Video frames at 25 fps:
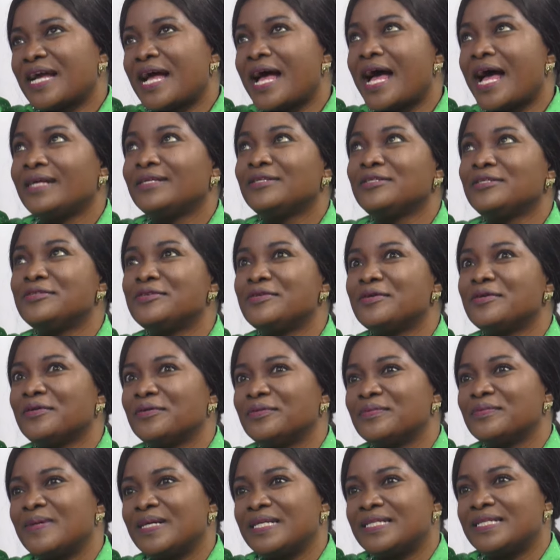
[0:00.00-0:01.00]
I don't
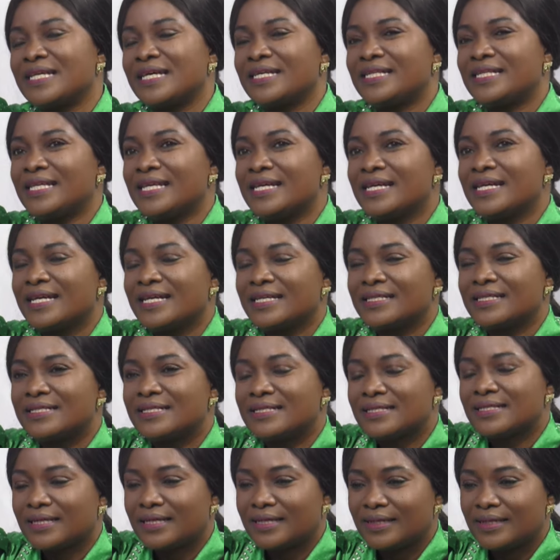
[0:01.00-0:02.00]
know, but I think
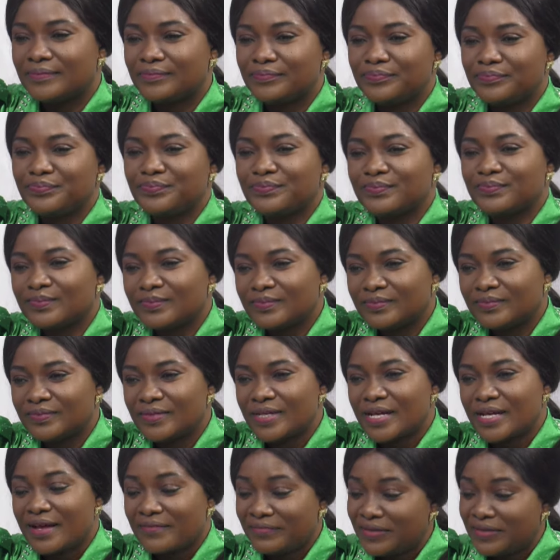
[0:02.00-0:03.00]
it's...
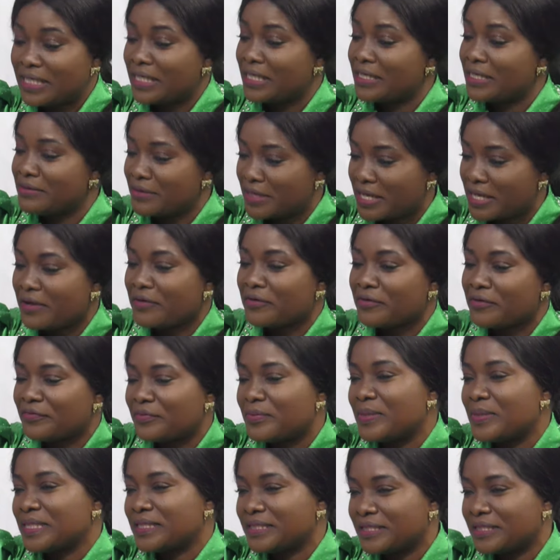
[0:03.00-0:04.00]
I've taken care of
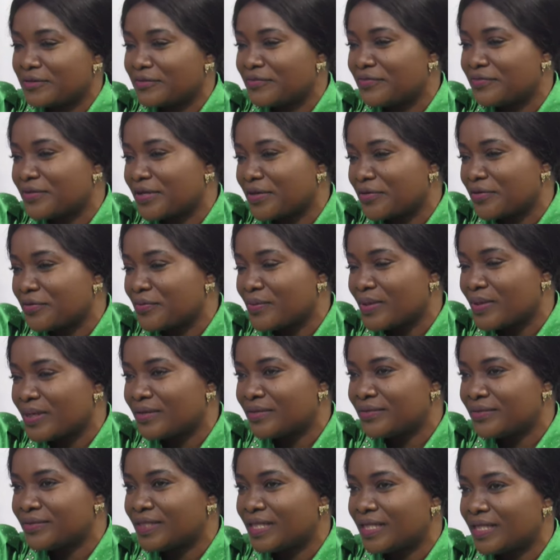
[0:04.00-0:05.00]
myself very
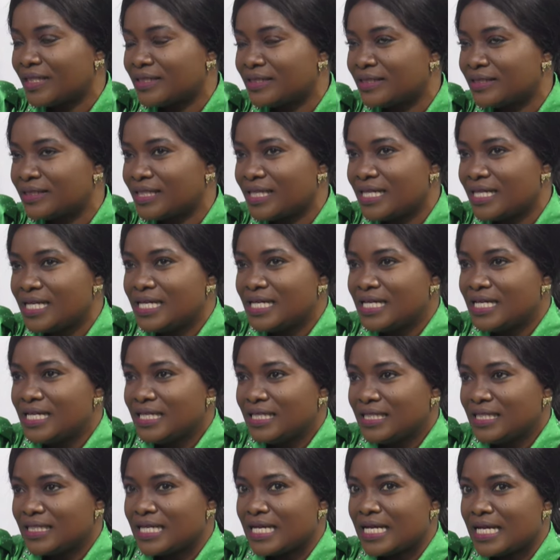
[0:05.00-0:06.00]
well, and
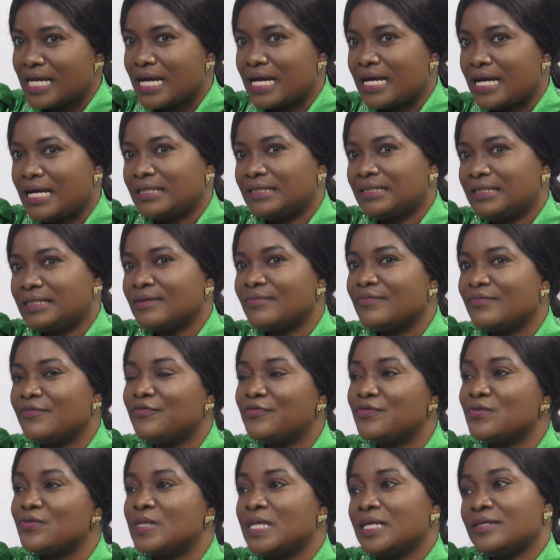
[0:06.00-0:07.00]
there are some
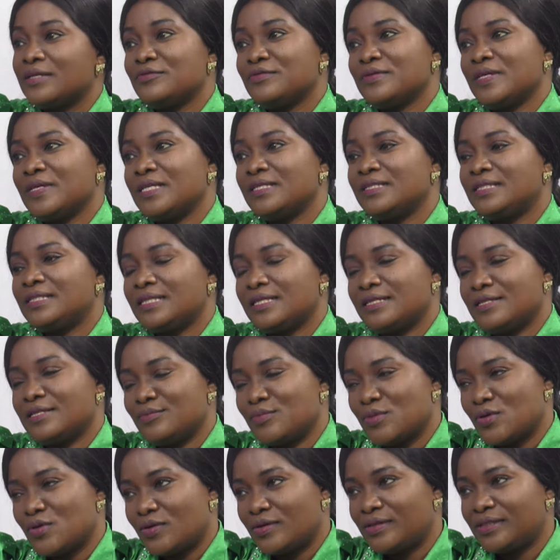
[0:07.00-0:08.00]
food I don't eat
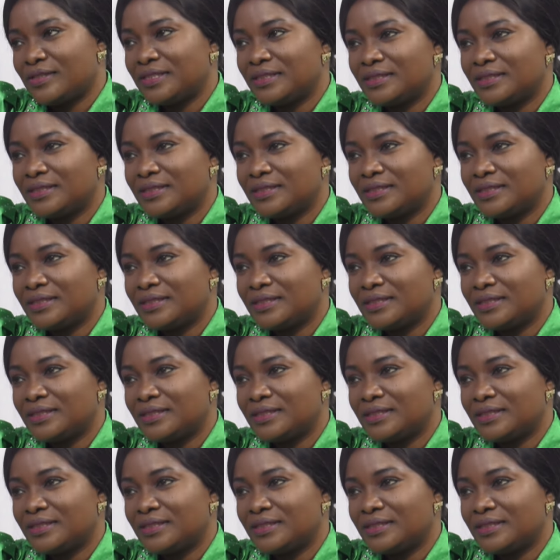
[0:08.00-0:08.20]
anymore.